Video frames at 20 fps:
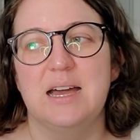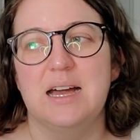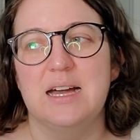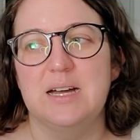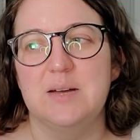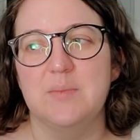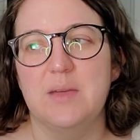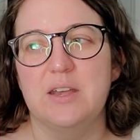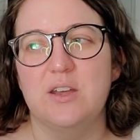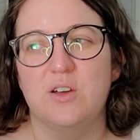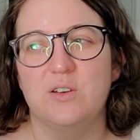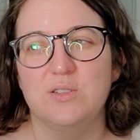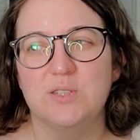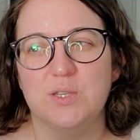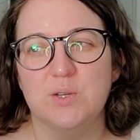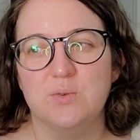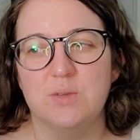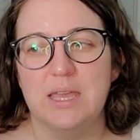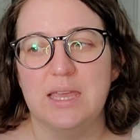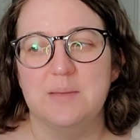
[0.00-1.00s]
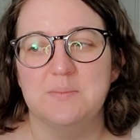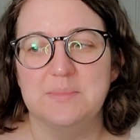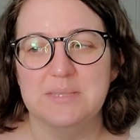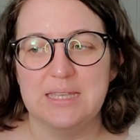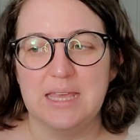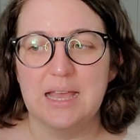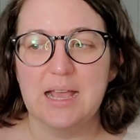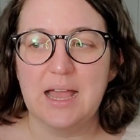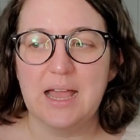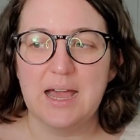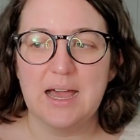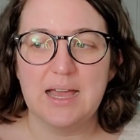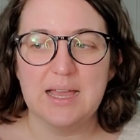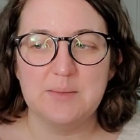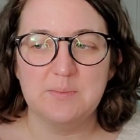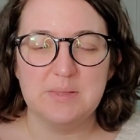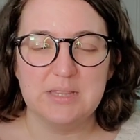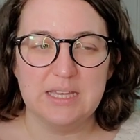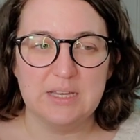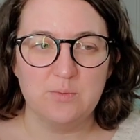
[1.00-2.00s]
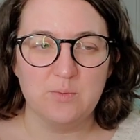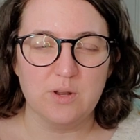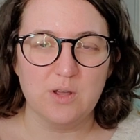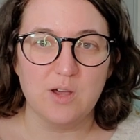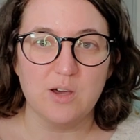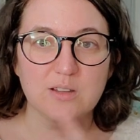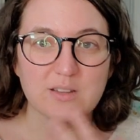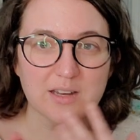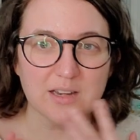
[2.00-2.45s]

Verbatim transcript: Um, and also games like I played one called